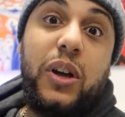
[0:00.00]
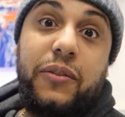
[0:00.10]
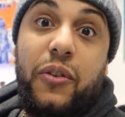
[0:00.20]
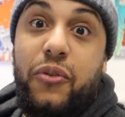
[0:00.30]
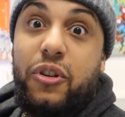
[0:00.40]
we
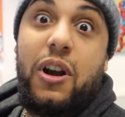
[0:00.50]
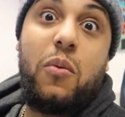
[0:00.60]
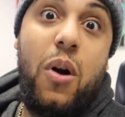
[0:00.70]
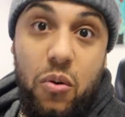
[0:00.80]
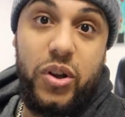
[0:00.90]
have to figure
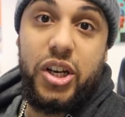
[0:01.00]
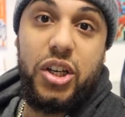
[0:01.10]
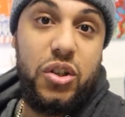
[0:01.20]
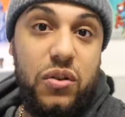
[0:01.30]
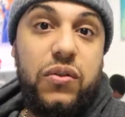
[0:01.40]
out what we're
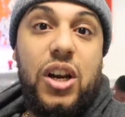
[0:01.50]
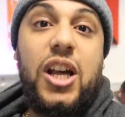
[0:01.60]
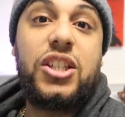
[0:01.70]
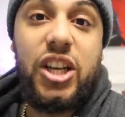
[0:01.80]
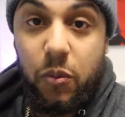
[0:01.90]
gonna do for
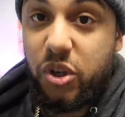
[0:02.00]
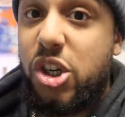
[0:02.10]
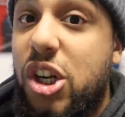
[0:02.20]
lunchtime. What